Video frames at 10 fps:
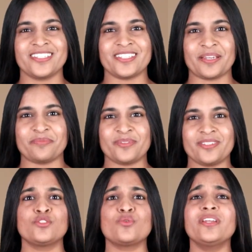steps.
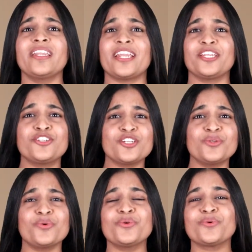So in addition
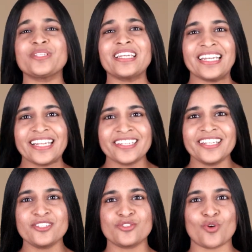to using
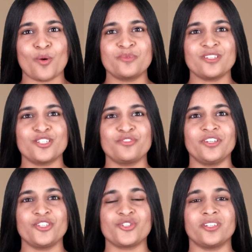LinkedIn's job search
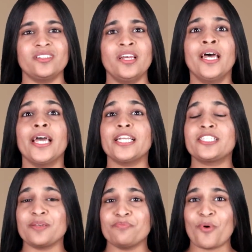feature,
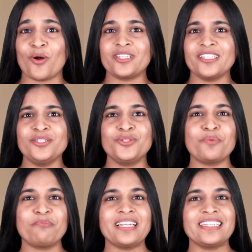it's important to
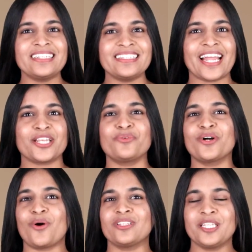build a
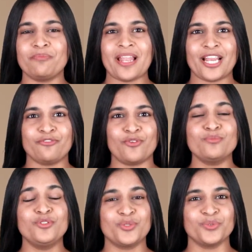network on the
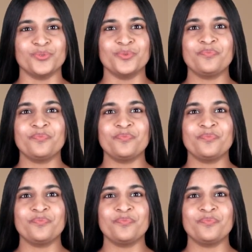platform too.